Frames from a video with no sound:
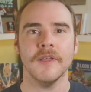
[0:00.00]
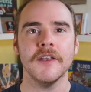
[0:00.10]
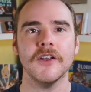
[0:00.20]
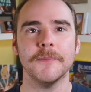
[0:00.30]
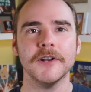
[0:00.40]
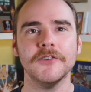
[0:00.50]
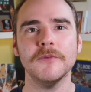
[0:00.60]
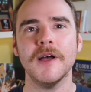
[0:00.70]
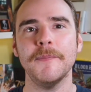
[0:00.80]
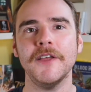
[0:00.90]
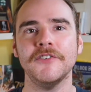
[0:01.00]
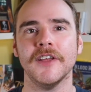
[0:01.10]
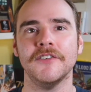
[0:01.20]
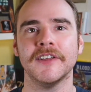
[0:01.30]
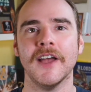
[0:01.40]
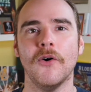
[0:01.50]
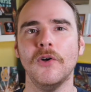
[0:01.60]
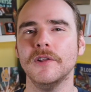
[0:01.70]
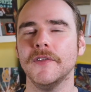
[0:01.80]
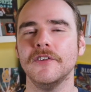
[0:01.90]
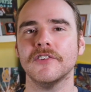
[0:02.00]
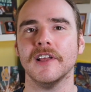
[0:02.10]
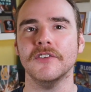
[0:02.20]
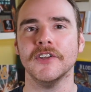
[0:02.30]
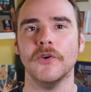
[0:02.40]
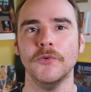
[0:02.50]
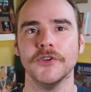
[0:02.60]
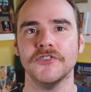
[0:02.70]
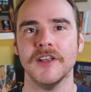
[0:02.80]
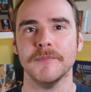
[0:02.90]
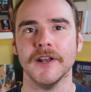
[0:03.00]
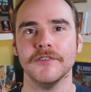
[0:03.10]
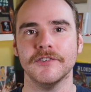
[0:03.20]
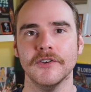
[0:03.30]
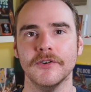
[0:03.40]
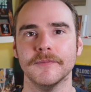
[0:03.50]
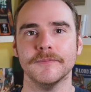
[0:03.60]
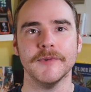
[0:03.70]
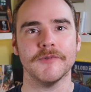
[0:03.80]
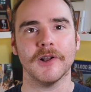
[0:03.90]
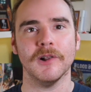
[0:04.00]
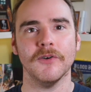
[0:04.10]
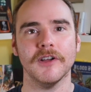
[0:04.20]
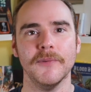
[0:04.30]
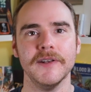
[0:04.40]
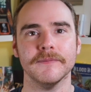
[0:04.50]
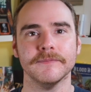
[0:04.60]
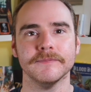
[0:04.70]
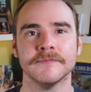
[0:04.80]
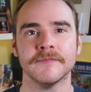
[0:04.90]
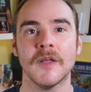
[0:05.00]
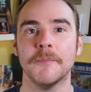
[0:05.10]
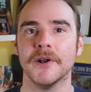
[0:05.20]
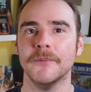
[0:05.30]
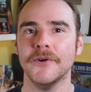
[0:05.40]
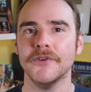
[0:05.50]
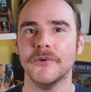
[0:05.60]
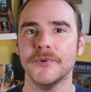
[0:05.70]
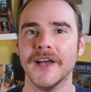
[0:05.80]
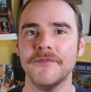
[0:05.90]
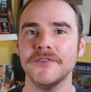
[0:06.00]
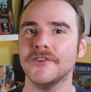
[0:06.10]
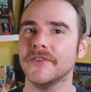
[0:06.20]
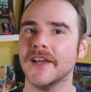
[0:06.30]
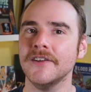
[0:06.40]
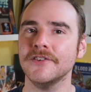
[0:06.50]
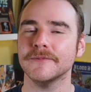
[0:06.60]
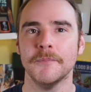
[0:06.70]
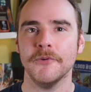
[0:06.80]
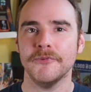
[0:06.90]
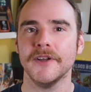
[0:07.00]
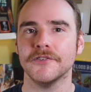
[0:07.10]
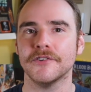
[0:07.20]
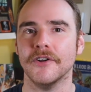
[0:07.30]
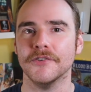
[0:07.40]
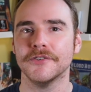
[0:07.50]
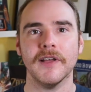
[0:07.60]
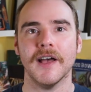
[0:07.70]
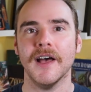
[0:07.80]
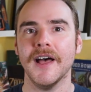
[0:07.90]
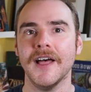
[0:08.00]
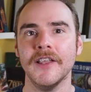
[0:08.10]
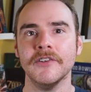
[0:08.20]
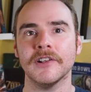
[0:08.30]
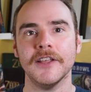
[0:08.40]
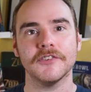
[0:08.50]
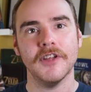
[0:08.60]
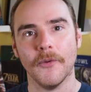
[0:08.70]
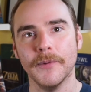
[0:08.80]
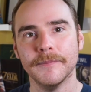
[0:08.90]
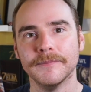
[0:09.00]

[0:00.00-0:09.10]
Now I'm going to do my best here to get all of these skills in under 10 minutes, so we've got a clock going, but I won't know if we have until the end, but fingers crossed. And let's go!